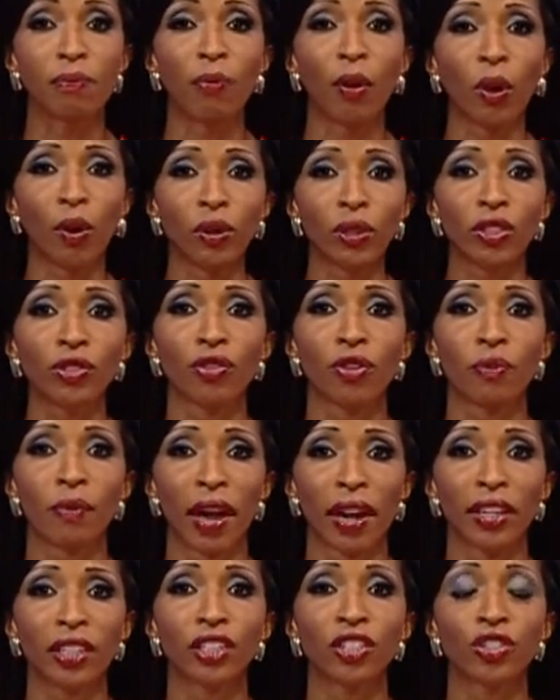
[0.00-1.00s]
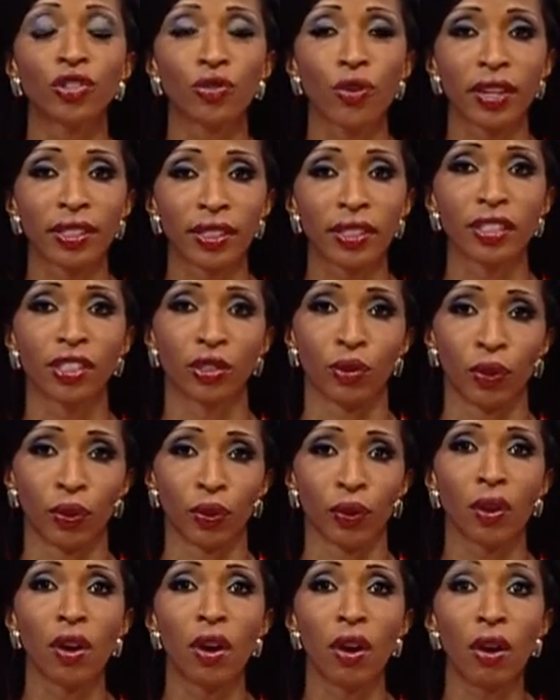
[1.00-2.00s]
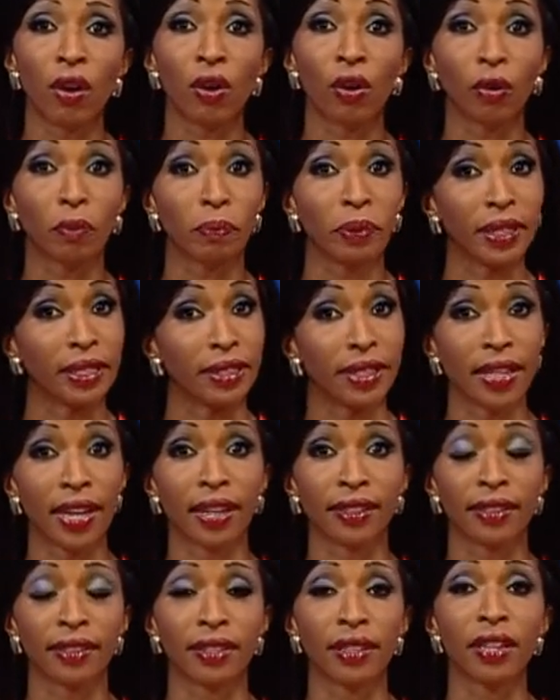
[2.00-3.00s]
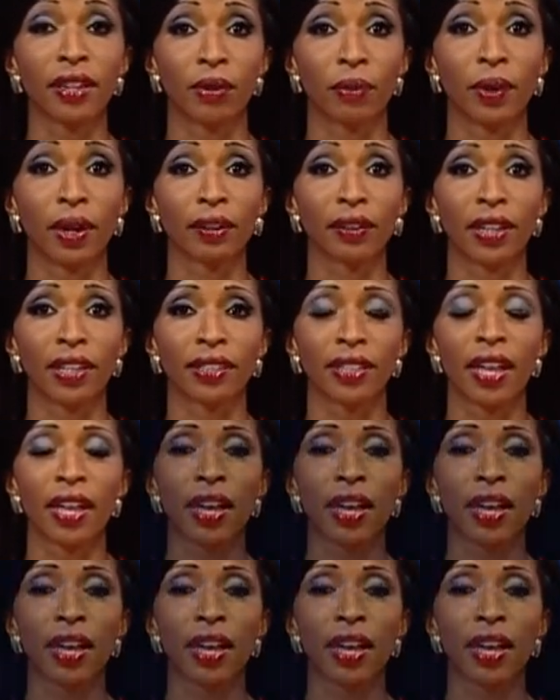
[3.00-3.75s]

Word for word: post-traumatic stress disorder or PTSD awareness.